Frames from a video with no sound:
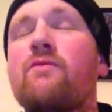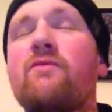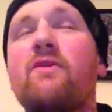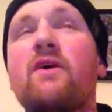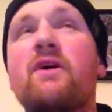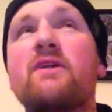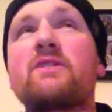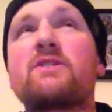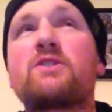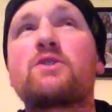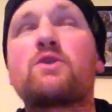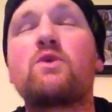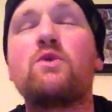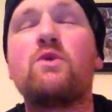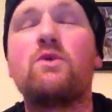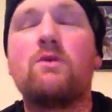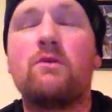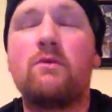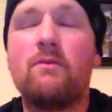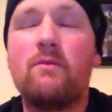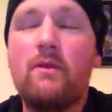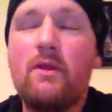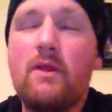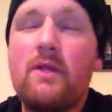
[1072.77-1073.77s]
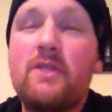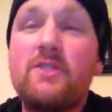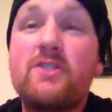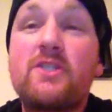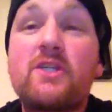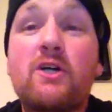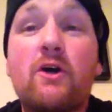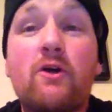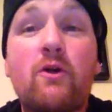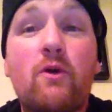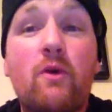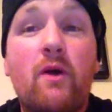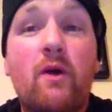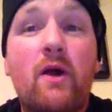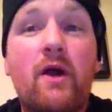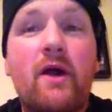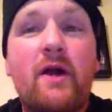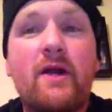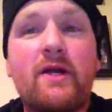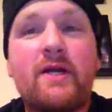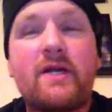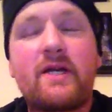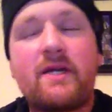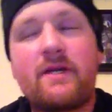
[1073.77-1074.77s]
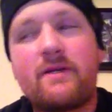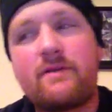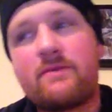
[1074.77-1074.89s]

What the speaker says: Fuck school. To go to work.